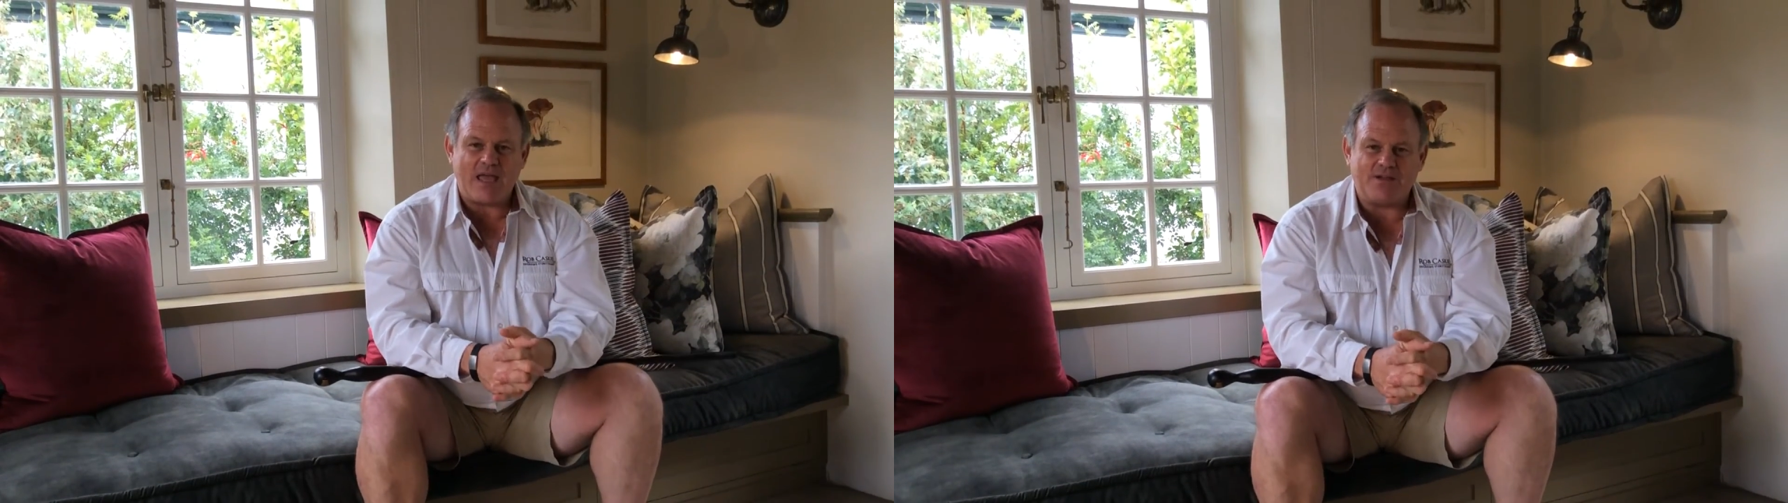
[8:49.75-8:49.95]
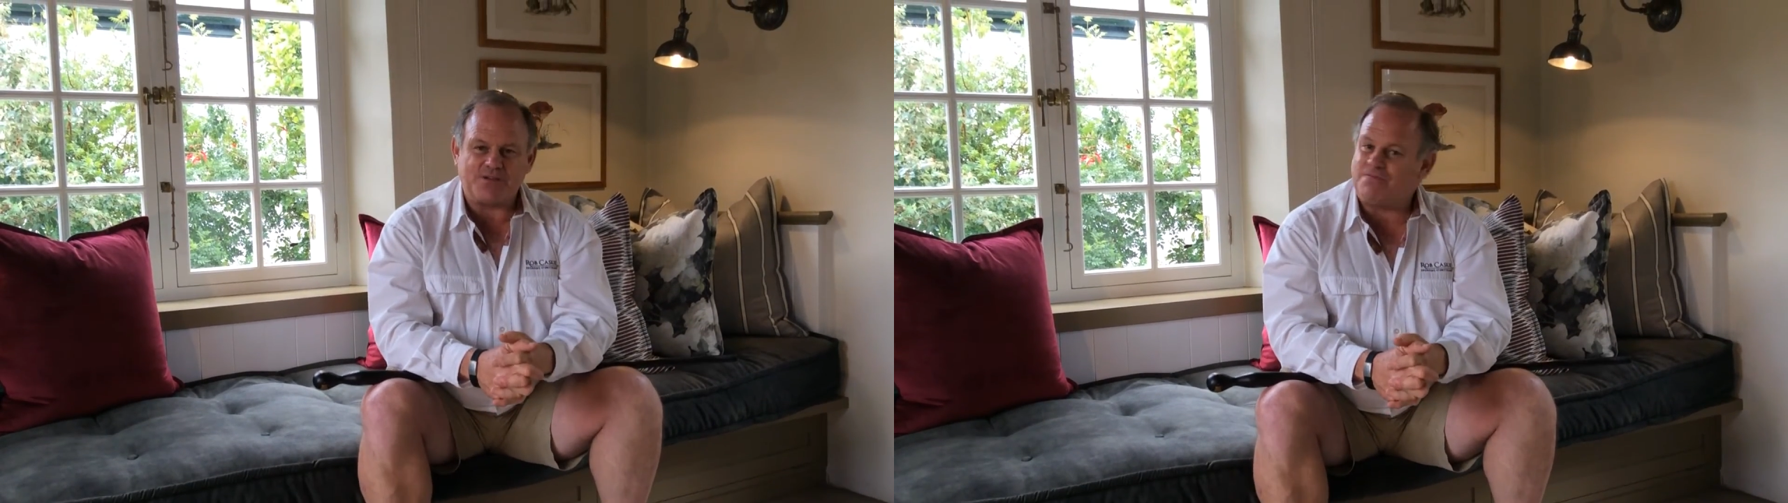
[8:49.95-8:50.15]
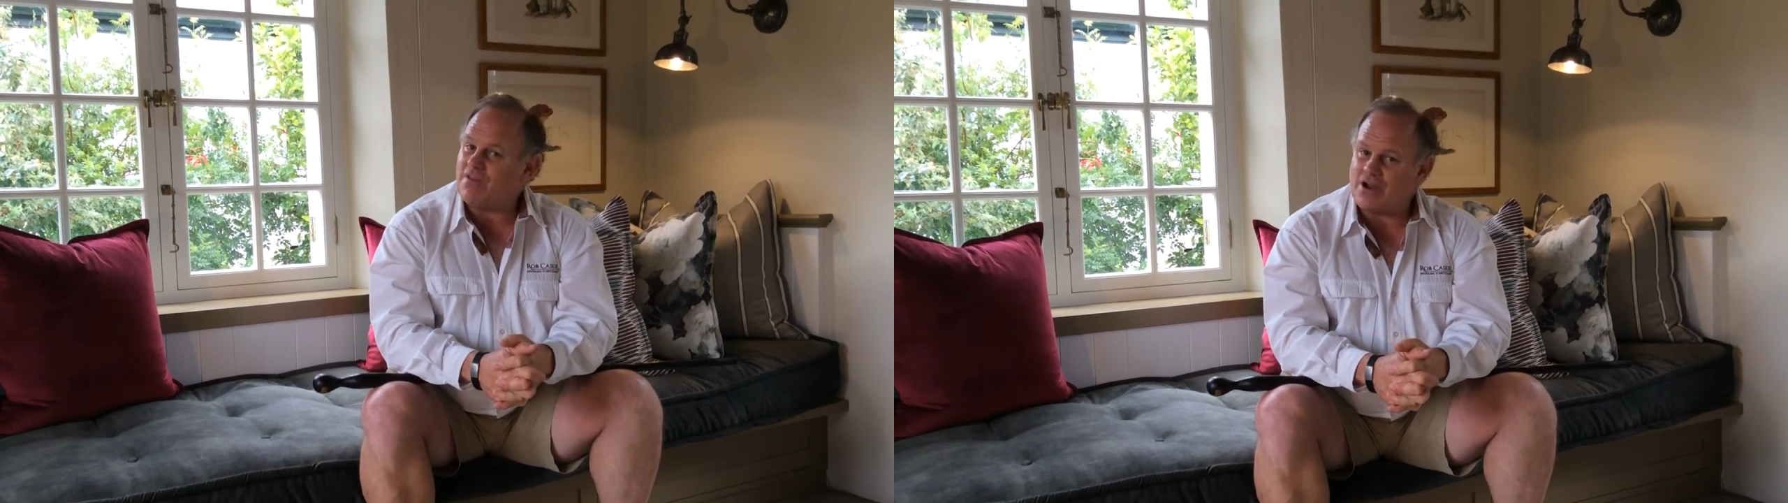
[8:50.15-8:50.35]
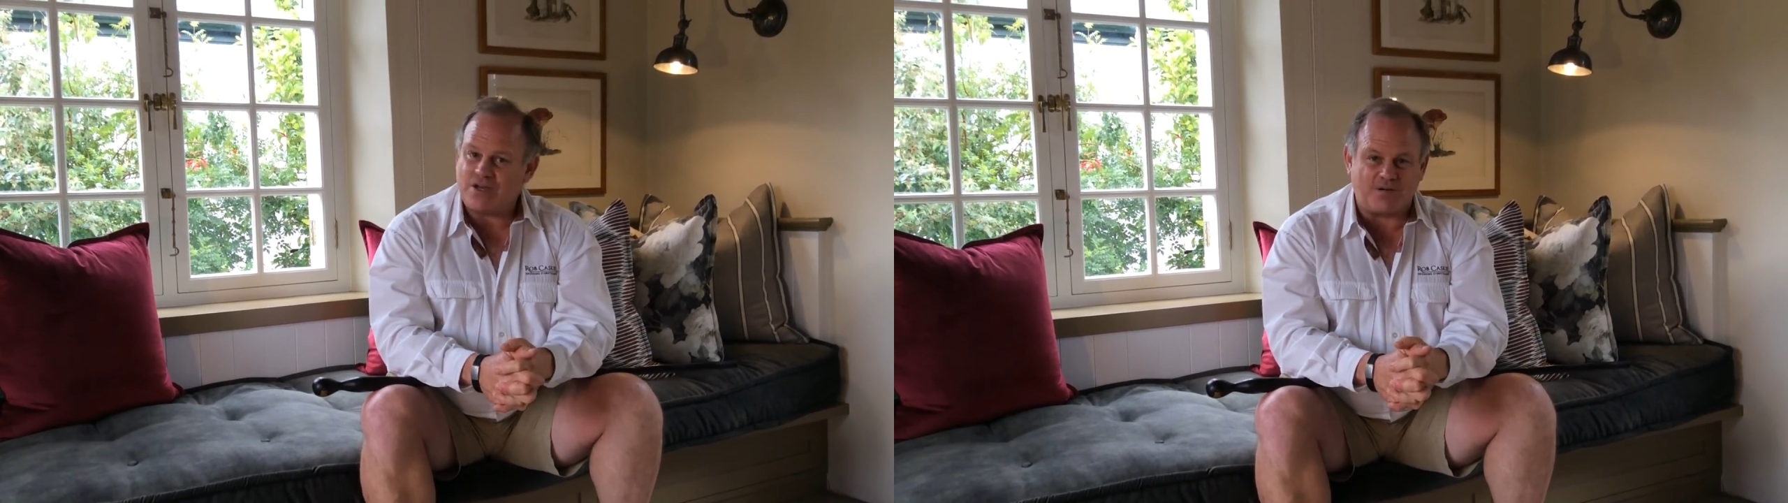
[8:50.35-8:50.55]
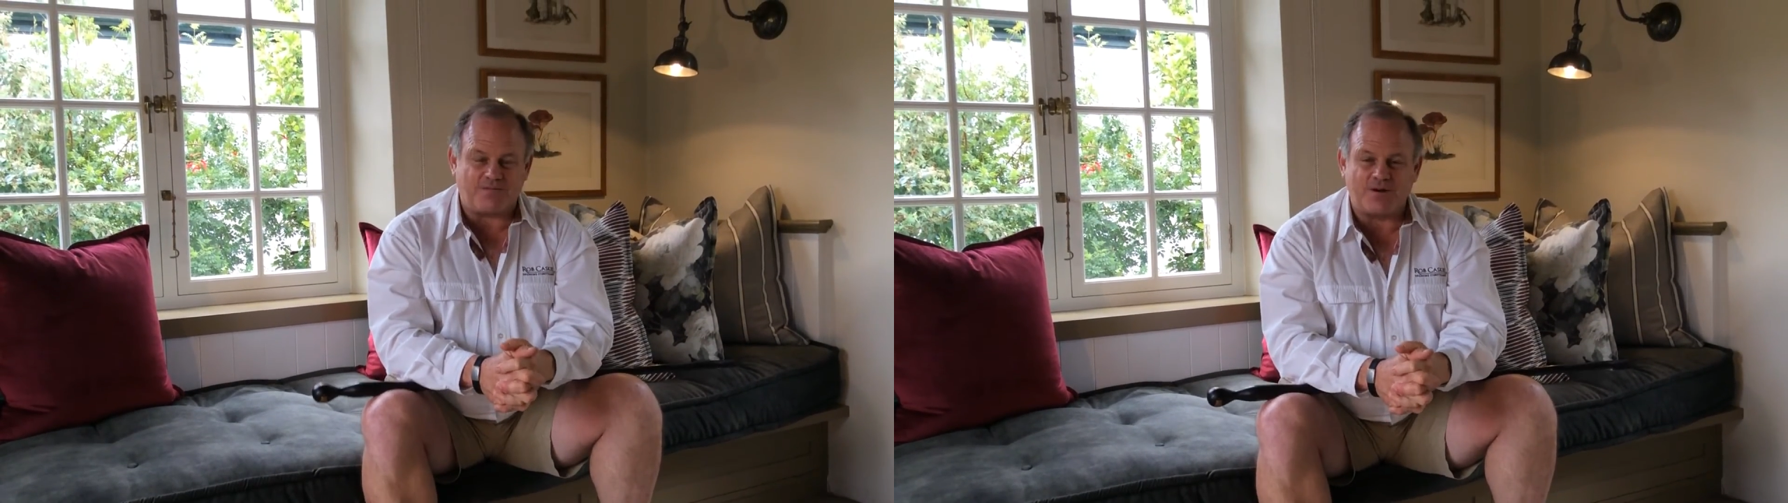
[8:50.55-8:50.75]
is very
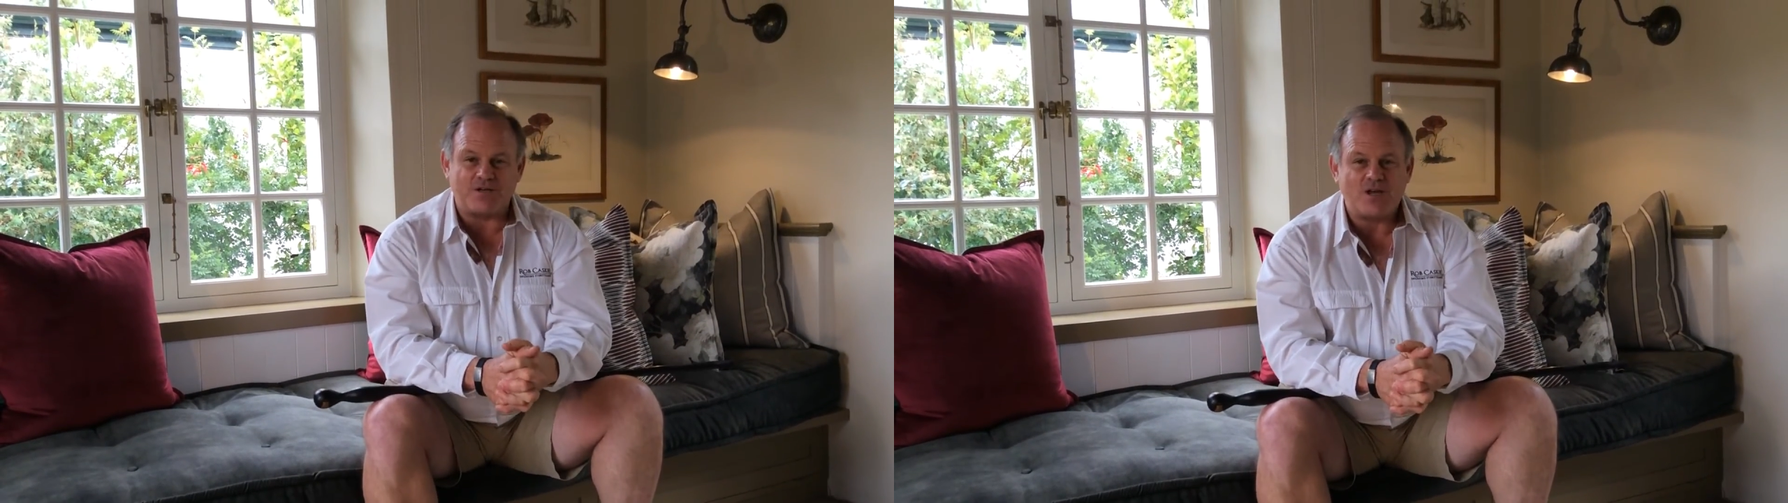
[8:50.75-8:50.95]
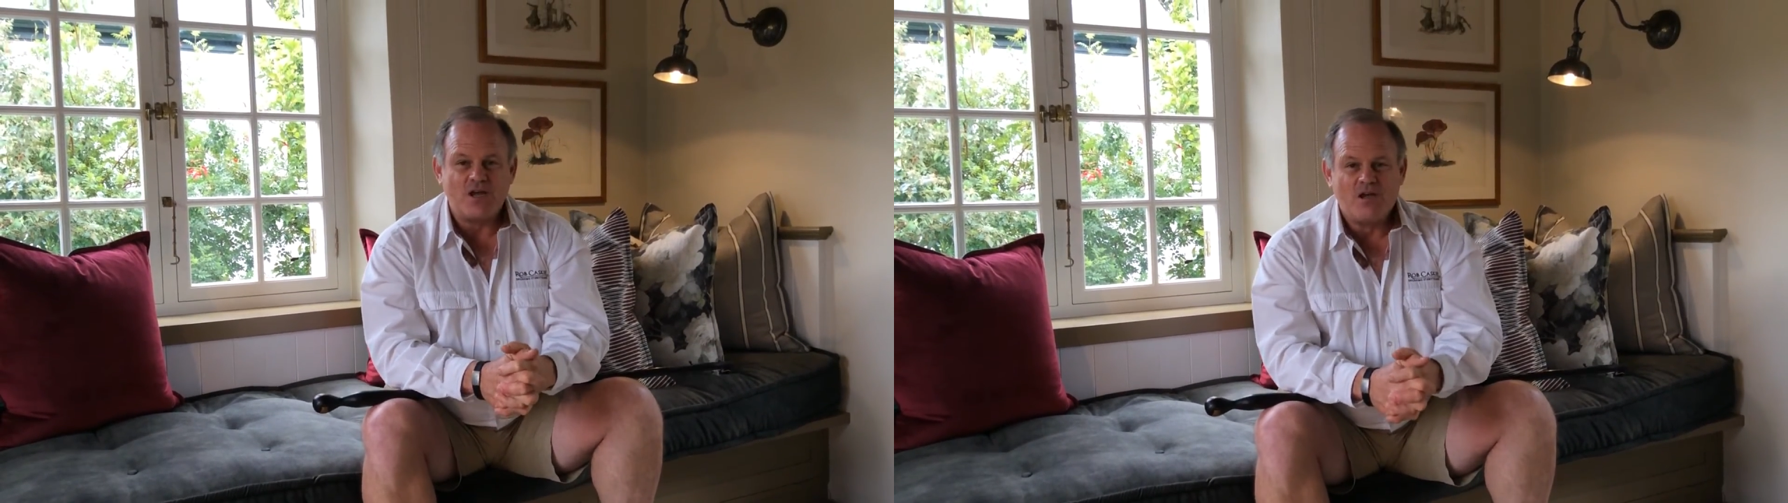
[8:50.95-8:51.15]
different